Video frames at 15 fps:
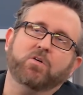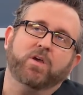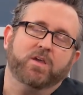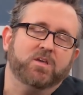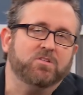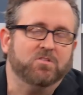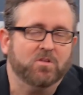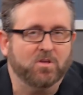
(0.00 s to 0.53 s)
Okay,
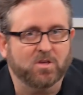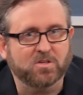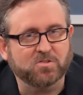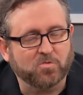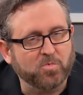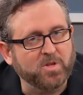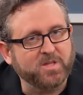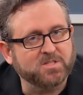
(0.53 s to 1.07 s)
because
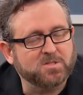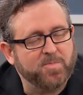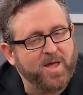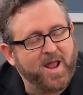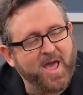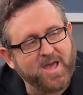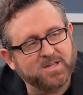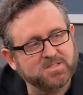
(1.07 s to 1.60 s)
it really is about
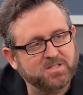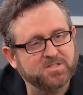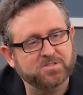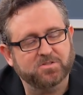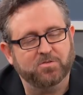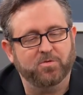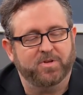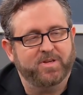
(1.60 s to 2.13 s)
access
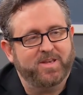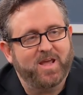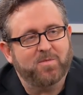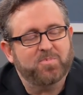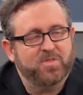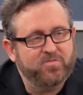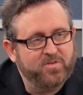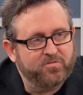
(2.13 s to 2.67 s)
to a
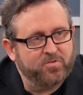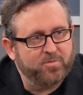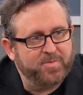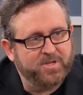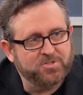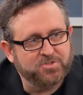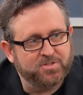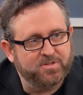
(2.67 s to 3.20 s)
depth of
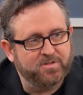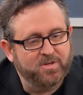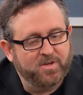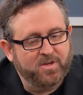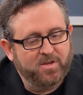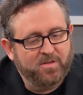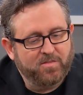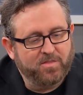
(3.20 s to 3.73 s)
information
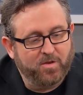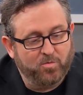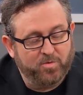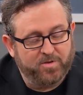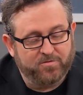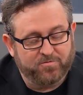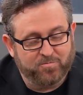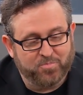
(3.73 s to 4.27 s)
that
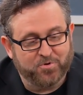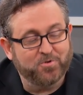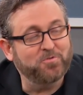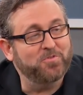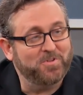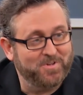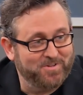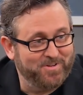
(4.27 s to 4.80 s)
we've
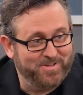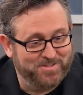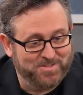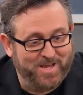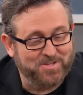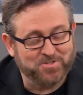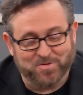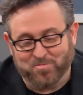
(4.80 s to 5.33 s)
proven is
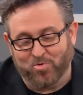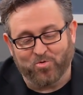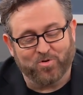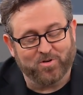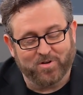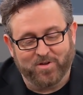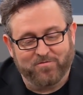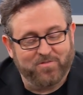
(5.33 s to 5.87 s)
actually
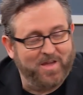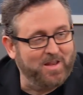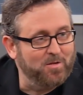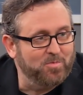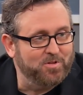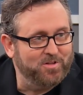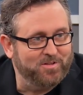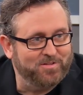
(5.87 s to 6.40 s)
more
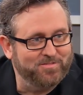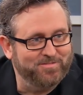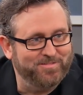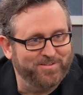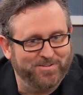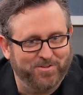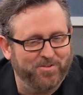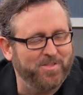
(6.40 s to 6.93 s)
available.
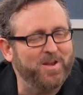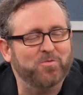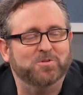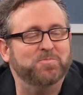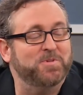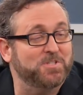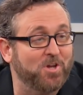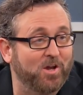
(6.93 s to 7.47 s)
You know, the network's
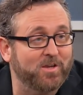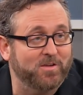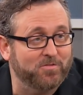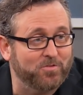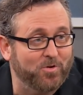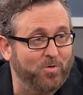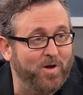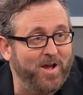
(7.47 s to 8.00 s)
been talking
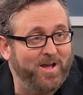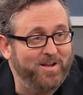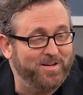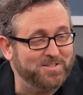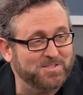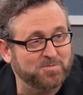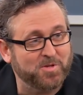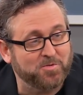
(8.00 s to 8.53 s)
for a while, and
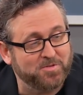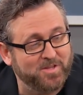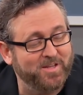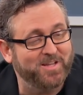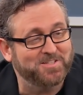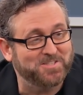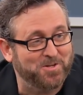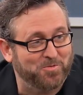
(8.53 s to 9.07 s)
it seems like with
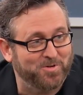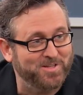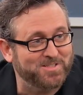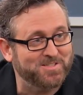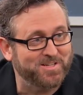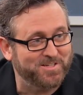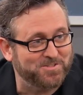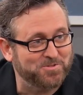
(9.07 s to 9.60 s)
DNA Center, we're
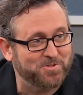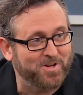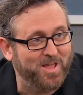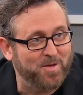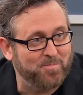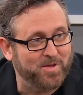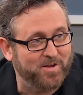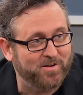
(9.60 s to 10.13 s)
listening to it a
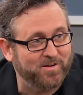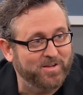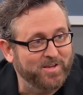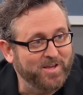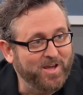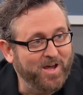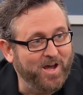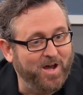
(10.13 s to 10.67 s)
lot better.
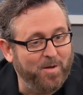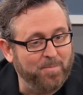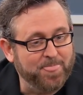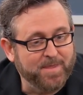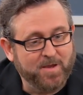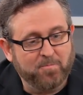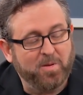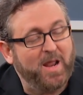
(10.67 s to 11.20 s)
But
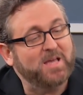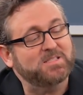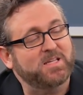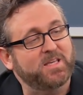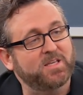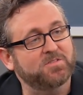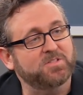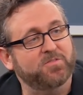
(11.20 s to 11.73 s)
as
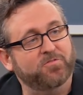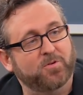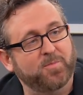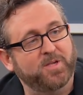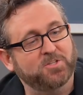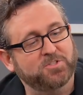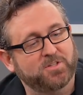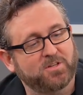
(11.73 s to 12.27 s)
it gives
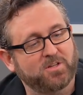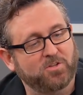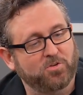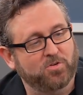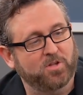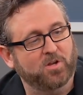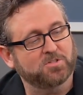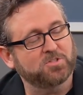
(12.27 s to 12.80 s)
information, you
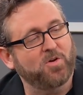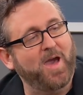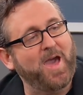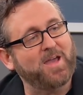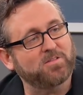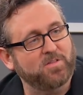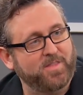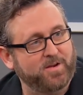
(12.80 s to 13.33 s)
can also
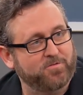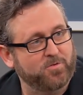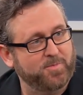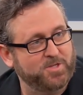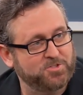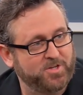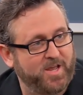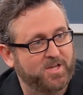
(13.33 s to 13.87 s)
act on that
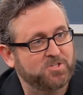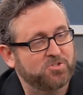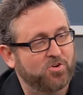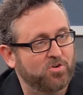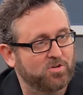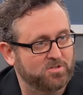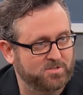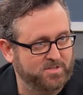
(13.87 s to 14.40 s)
information
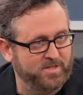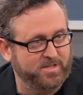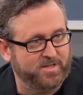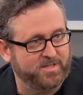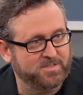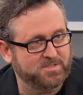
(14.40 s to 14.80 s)
external to DNA